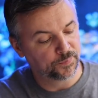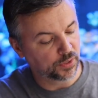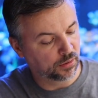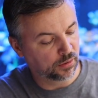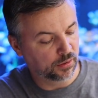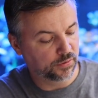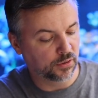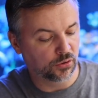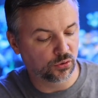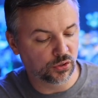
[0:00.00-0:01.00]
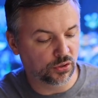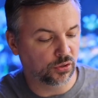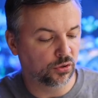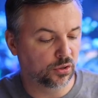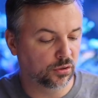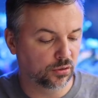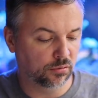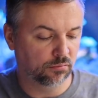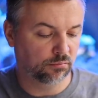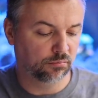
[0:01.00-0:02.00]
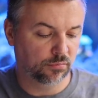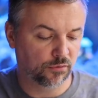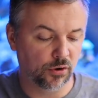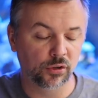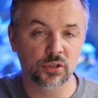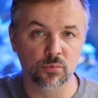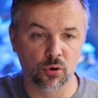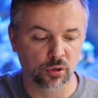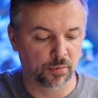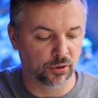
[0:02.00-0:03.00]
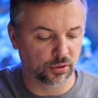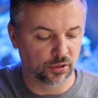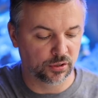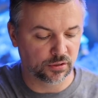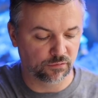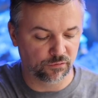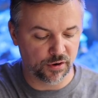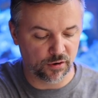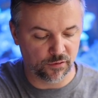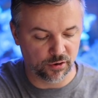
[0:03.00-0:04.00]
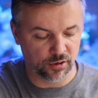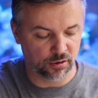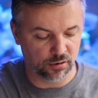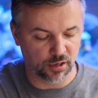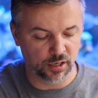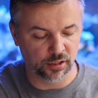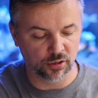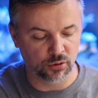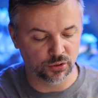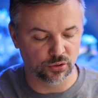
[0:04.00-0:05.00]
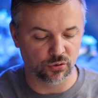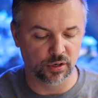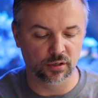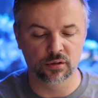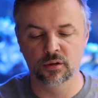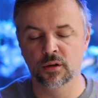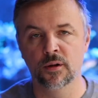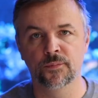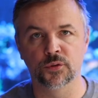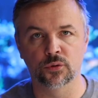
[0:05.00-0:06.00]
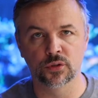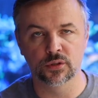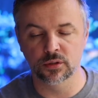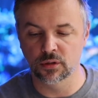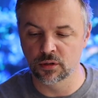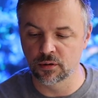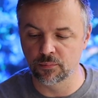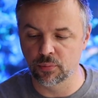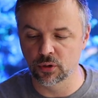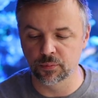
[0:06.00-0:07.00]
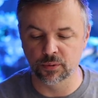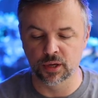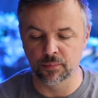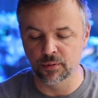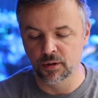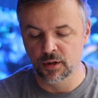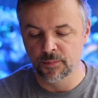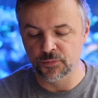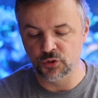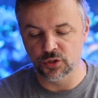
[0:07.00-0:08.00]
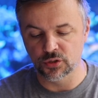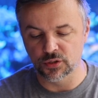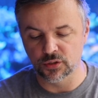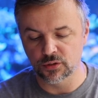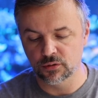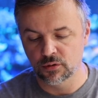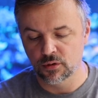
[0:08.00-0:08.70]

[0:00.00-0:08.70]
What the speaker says: I think you just need a fairly small amount here. It's very highly concentrated. So this PolypLab Genesis.